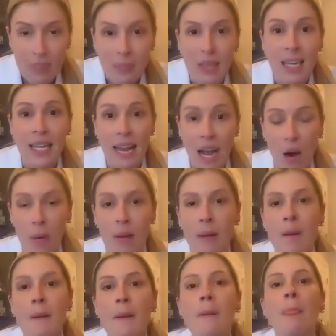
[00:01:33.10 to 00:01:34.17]
Now,
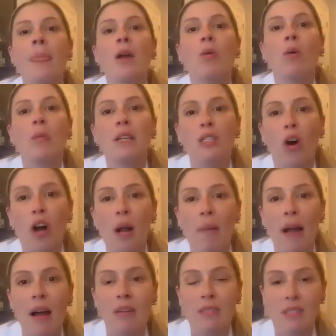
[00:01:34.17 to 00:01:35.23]
when we talk
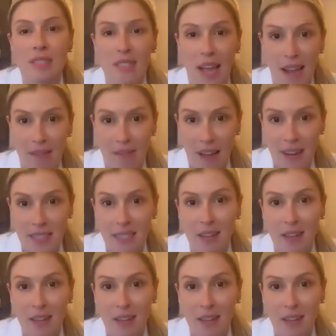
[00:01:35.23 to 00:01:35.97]
about side effects,